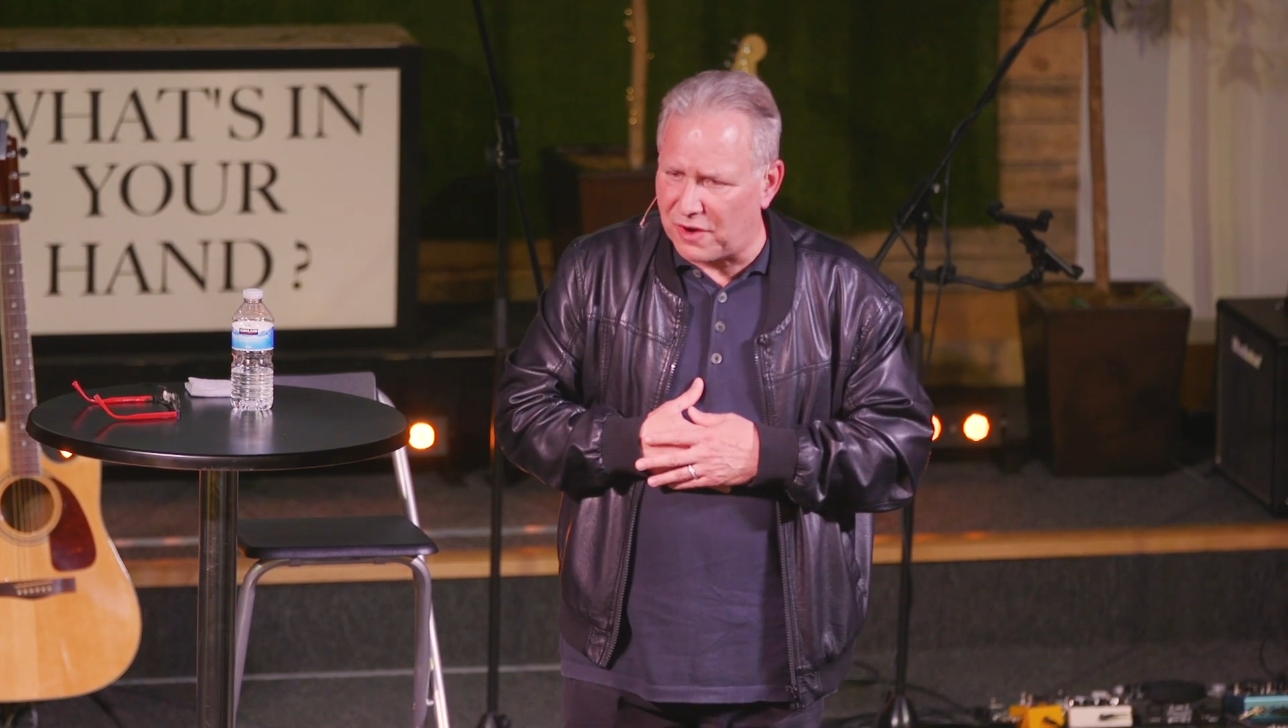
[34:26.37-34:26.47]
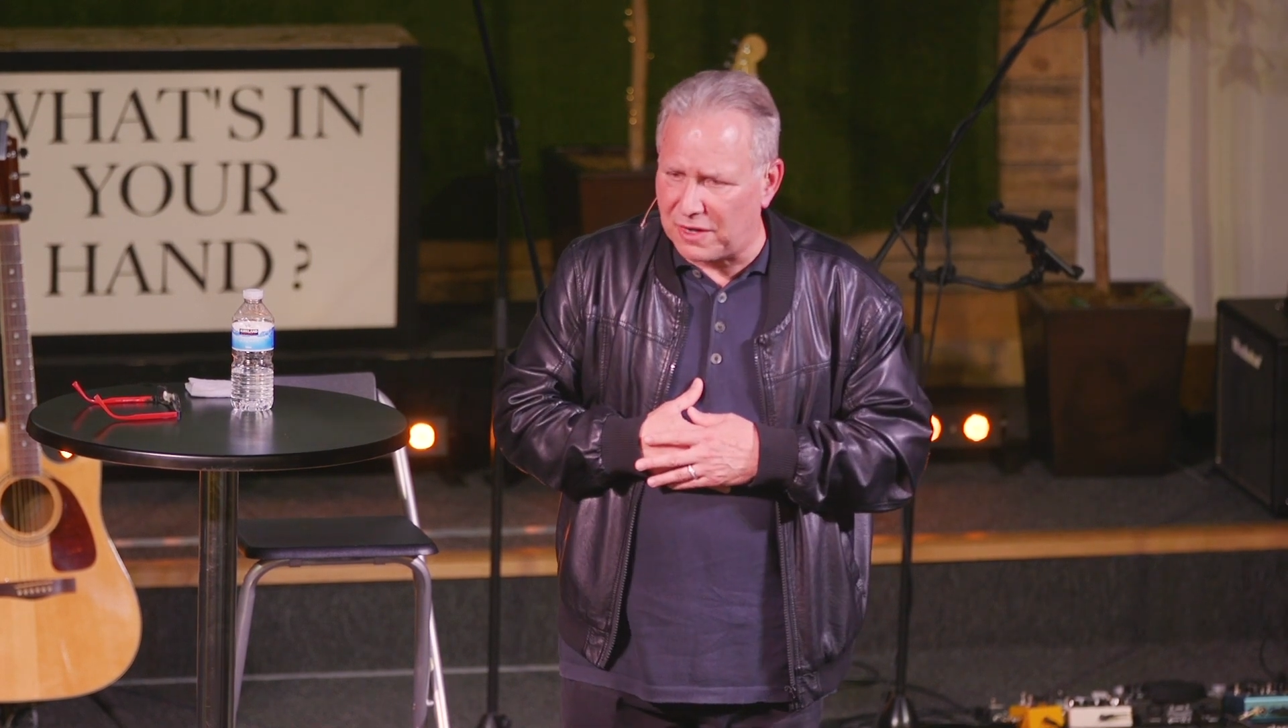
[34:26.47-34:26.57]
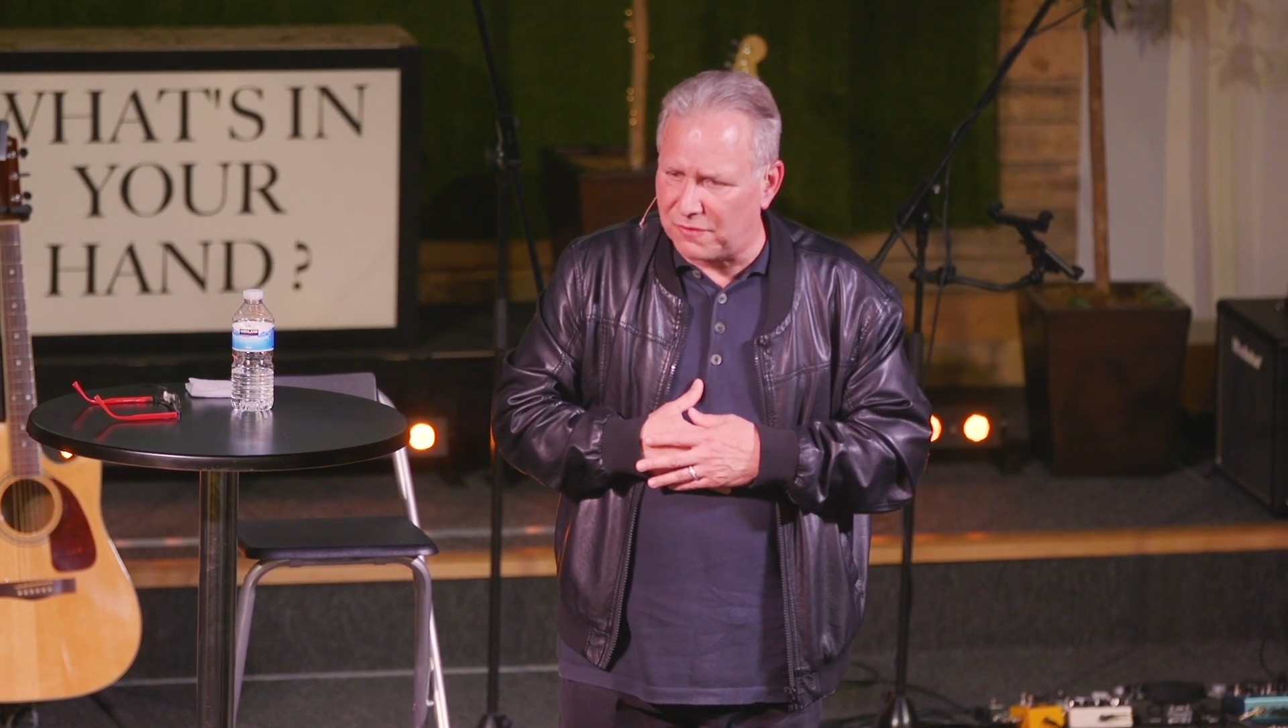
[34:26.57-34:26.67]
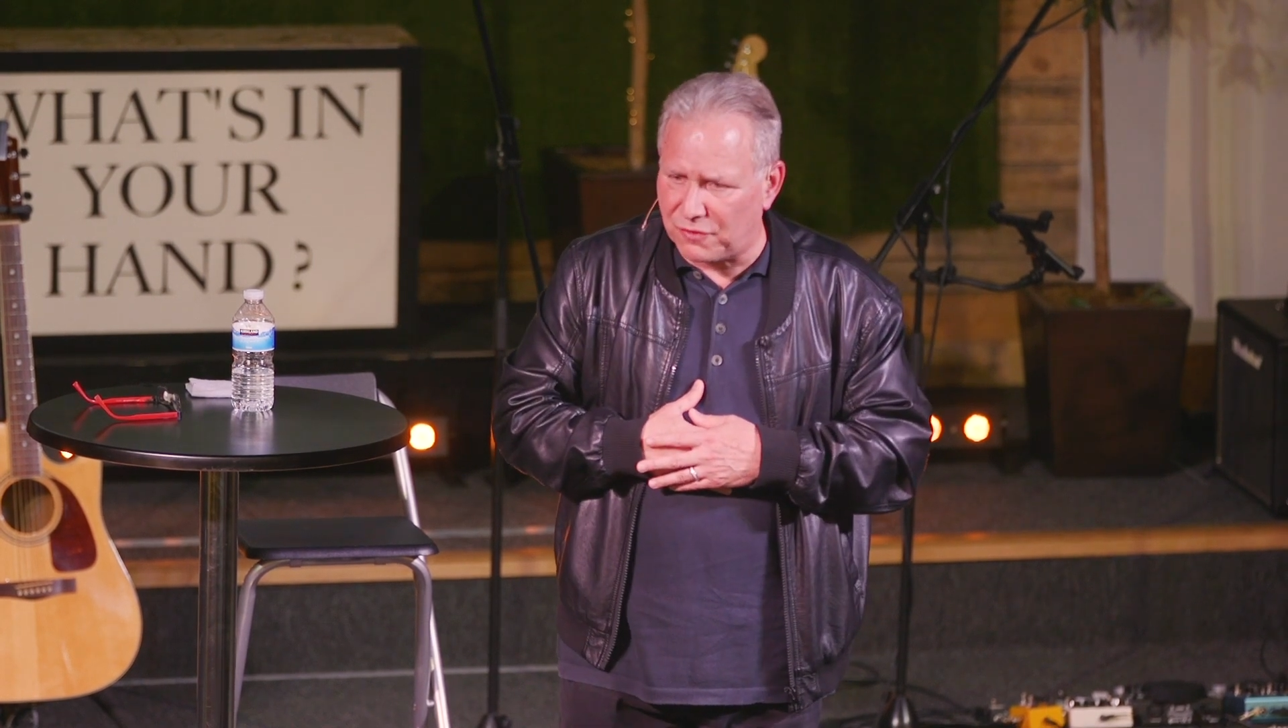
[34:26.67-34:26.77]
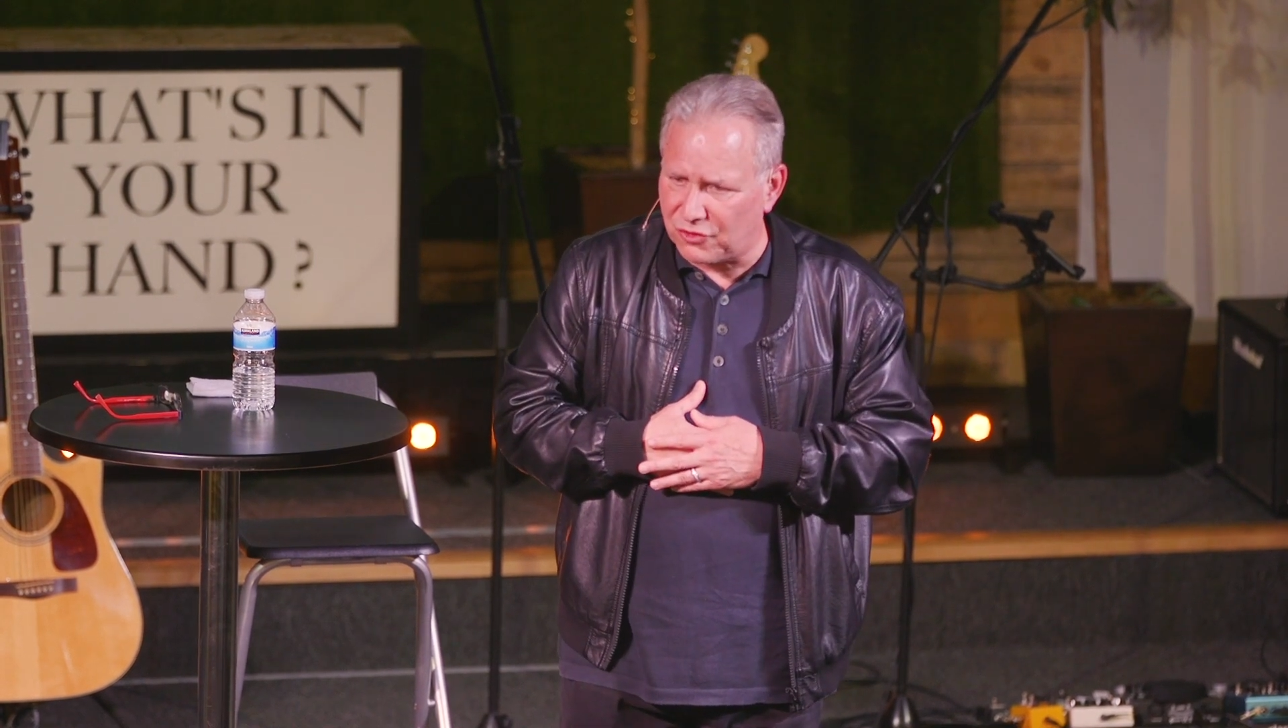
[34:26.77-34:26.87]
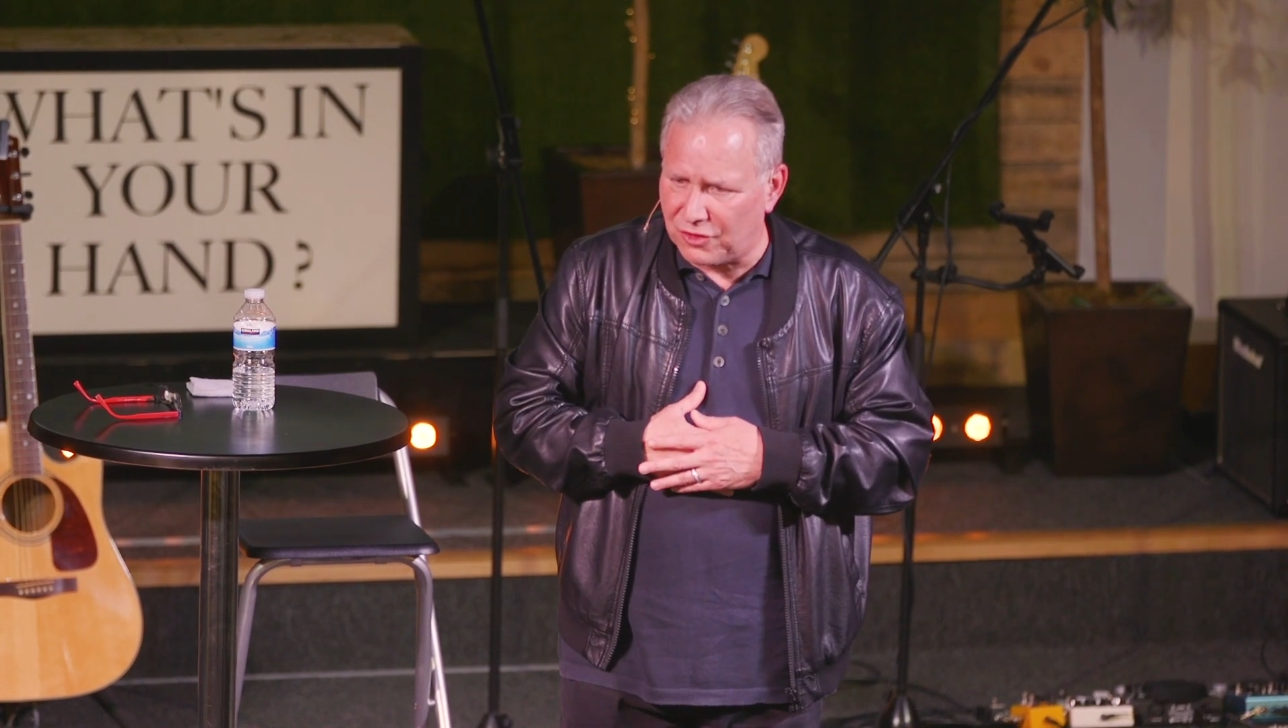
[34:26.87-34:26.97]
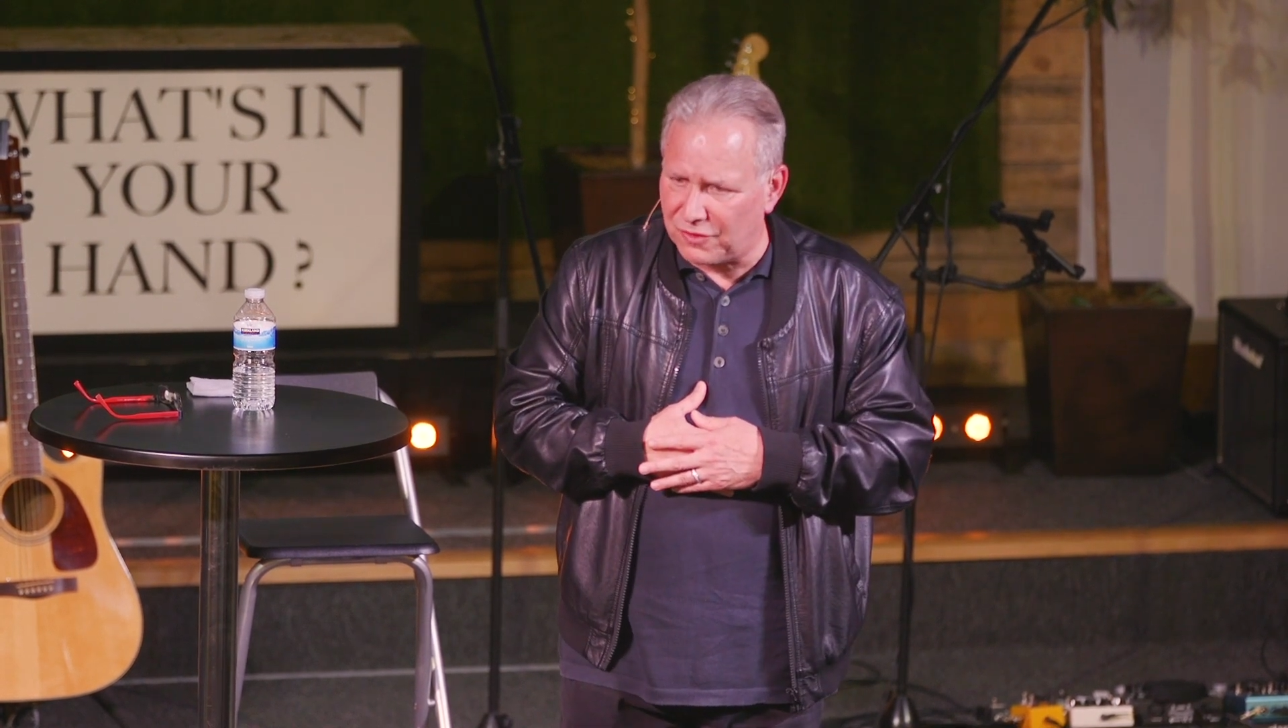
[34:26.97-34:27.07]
fire for